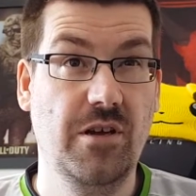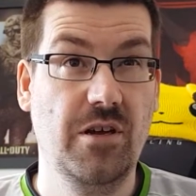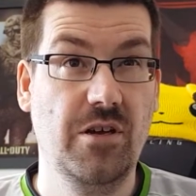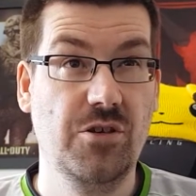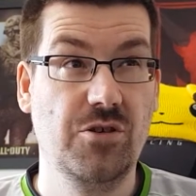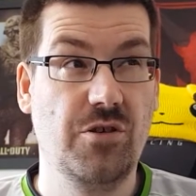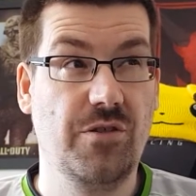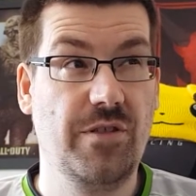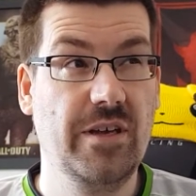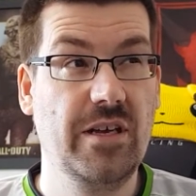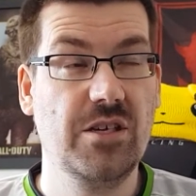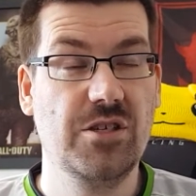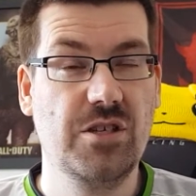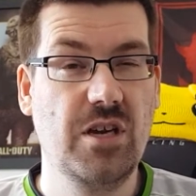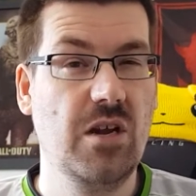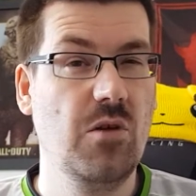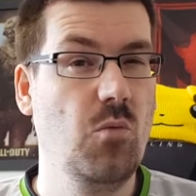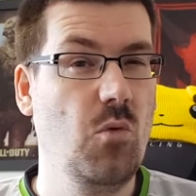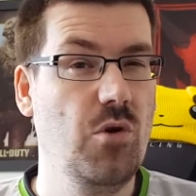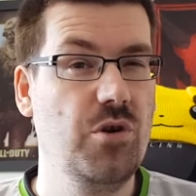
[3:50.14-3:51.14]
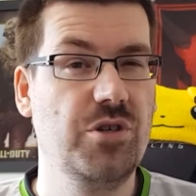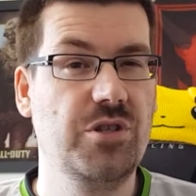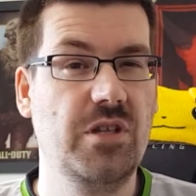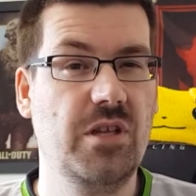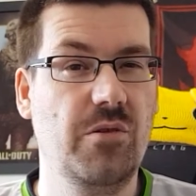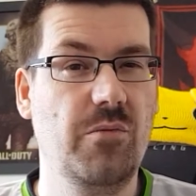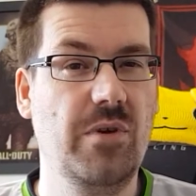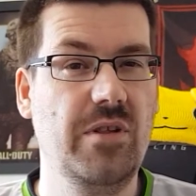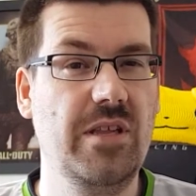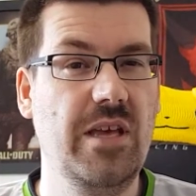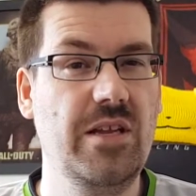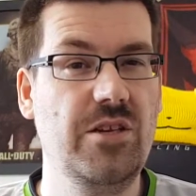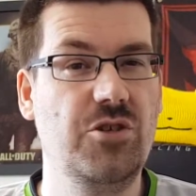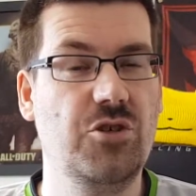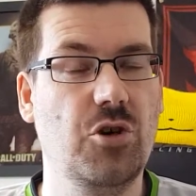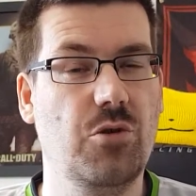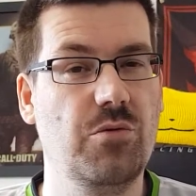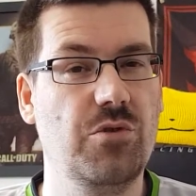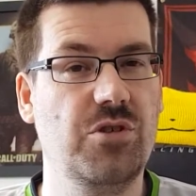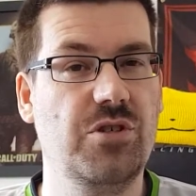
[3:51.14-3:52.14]
So I think I started watching it when
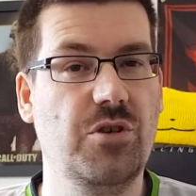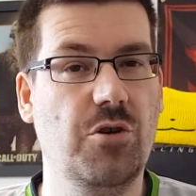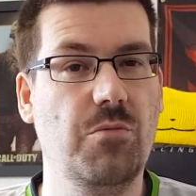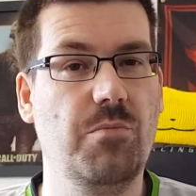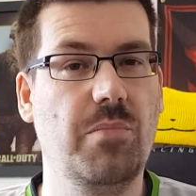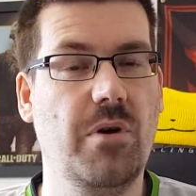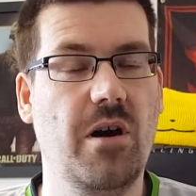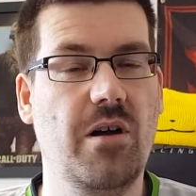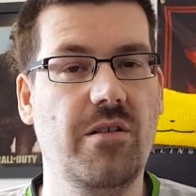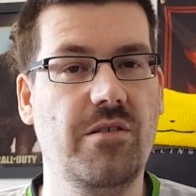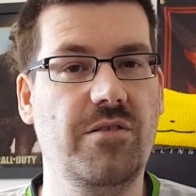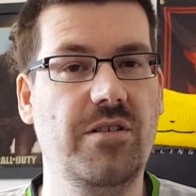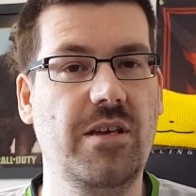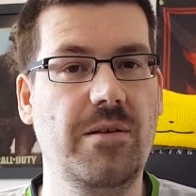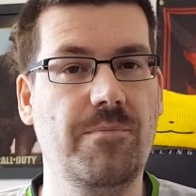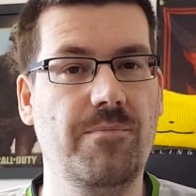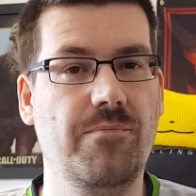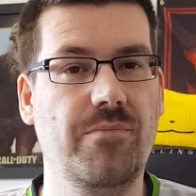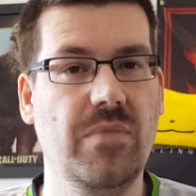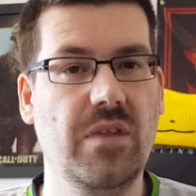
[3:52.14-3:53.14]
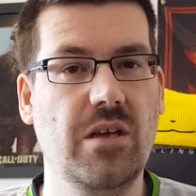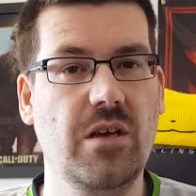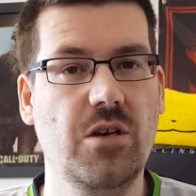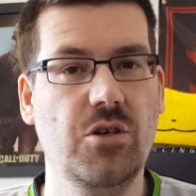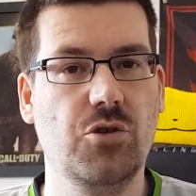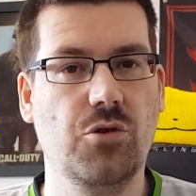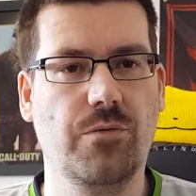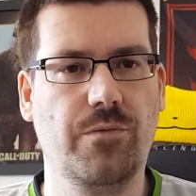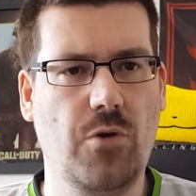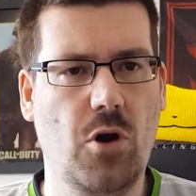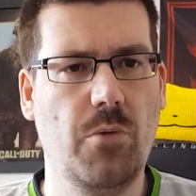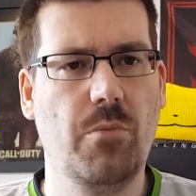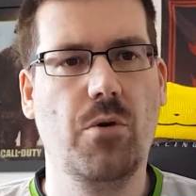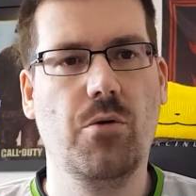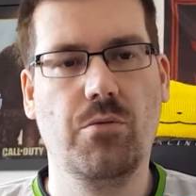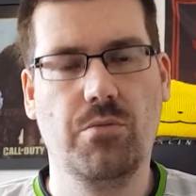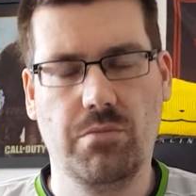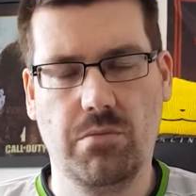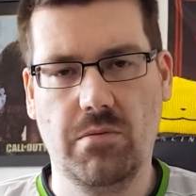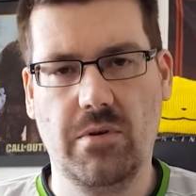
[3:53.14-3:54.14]
Nadeshot was still part of the team. So
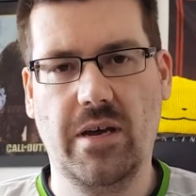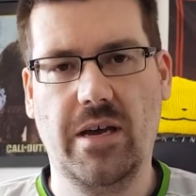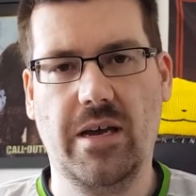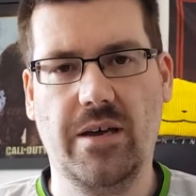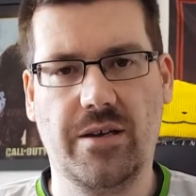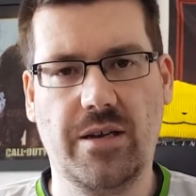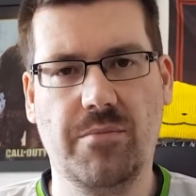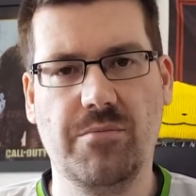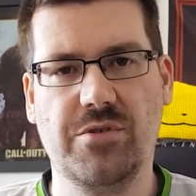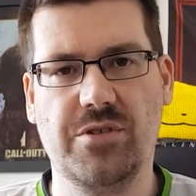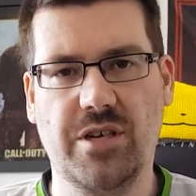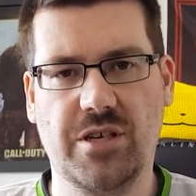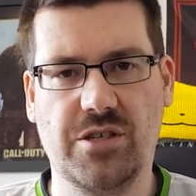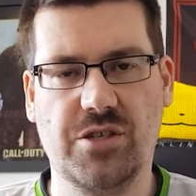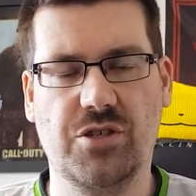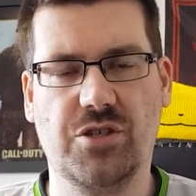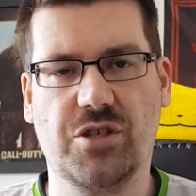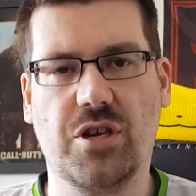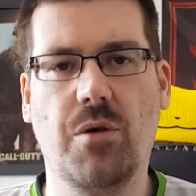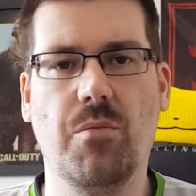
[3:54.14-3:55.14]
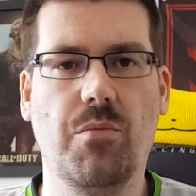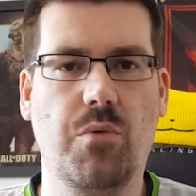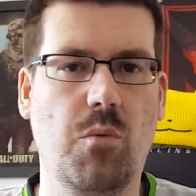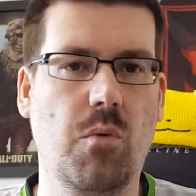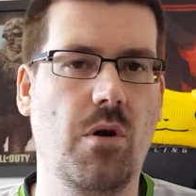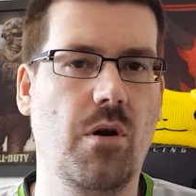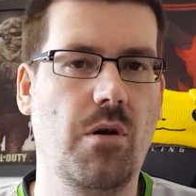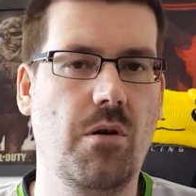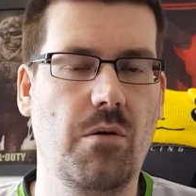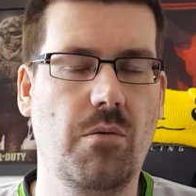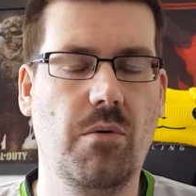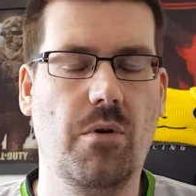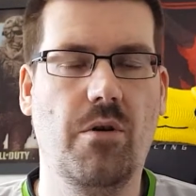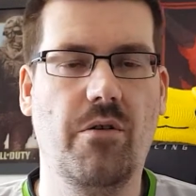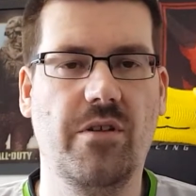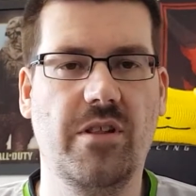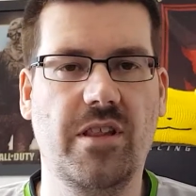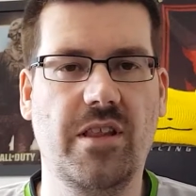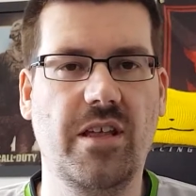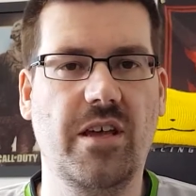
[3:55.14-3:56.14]
Formal, Crim 6 and Scump were
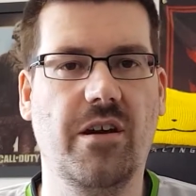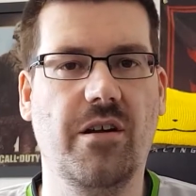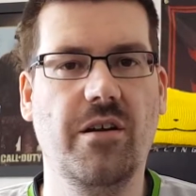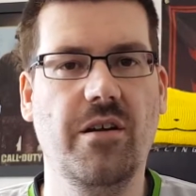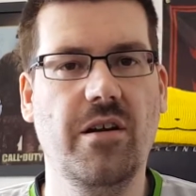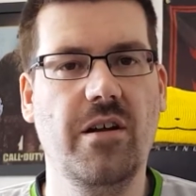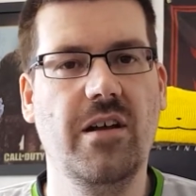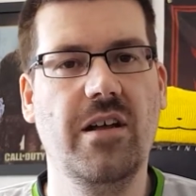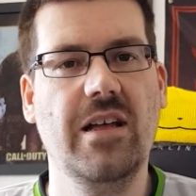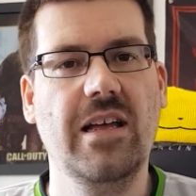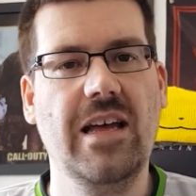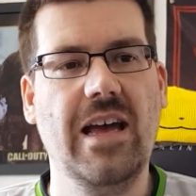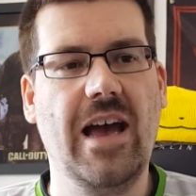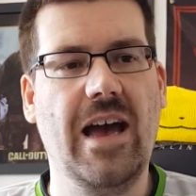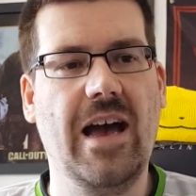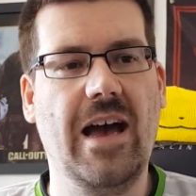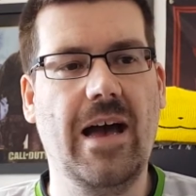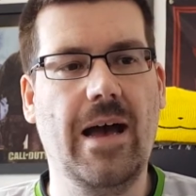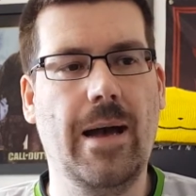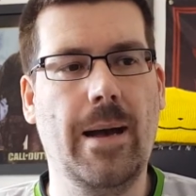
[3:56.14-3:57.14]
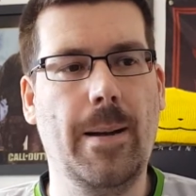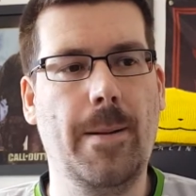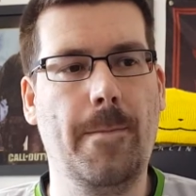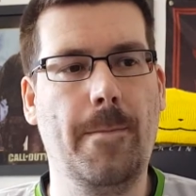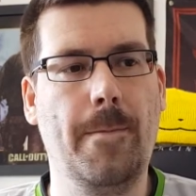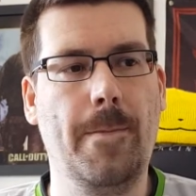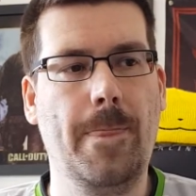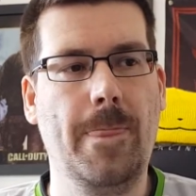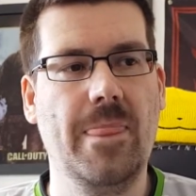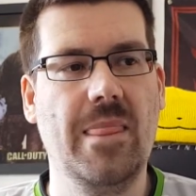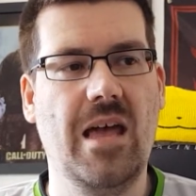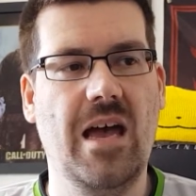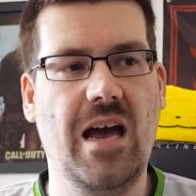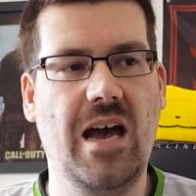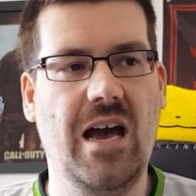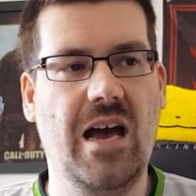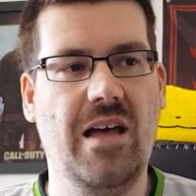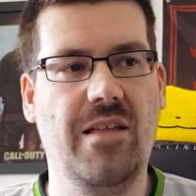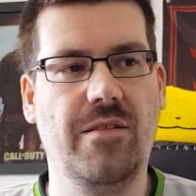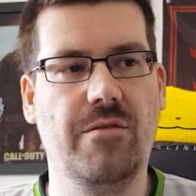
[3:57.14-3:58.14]
already there. And
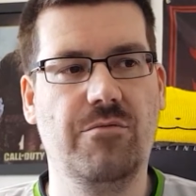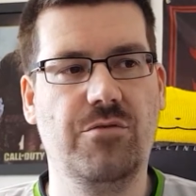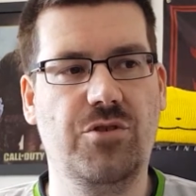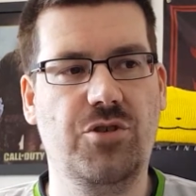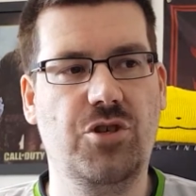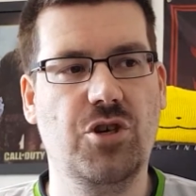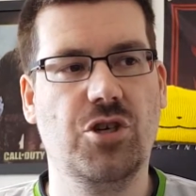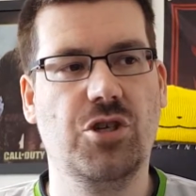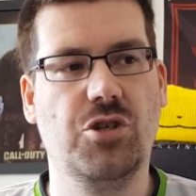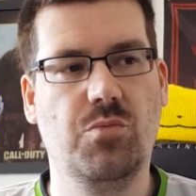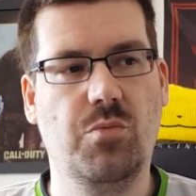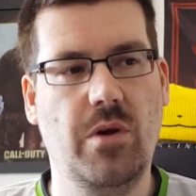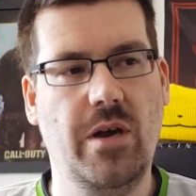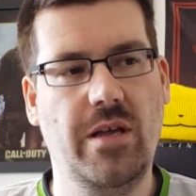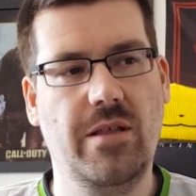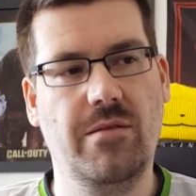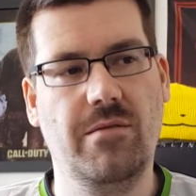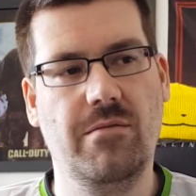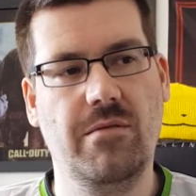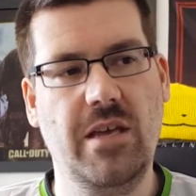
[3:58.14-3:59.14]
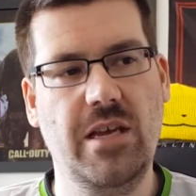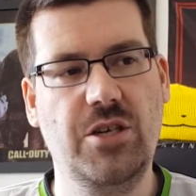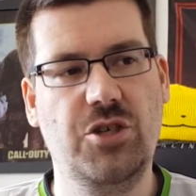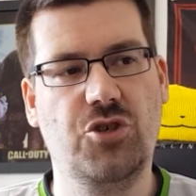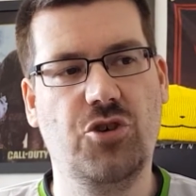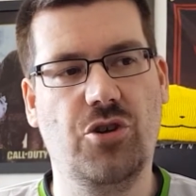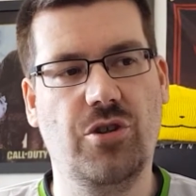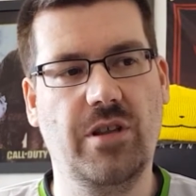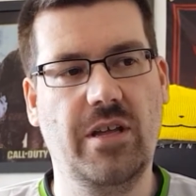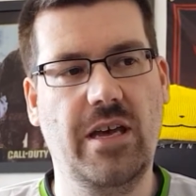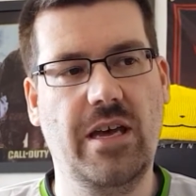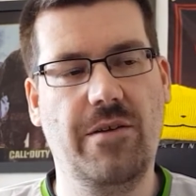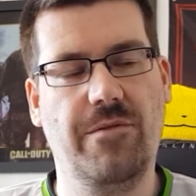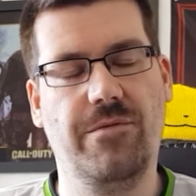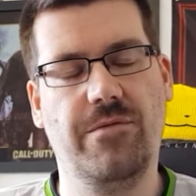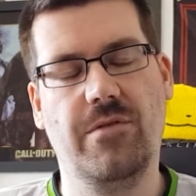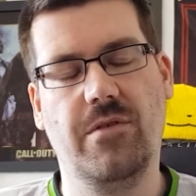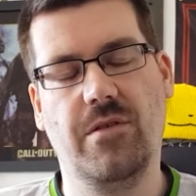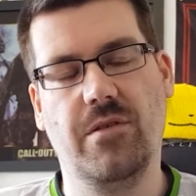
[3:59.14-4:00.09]
it was just when Nadeshot left,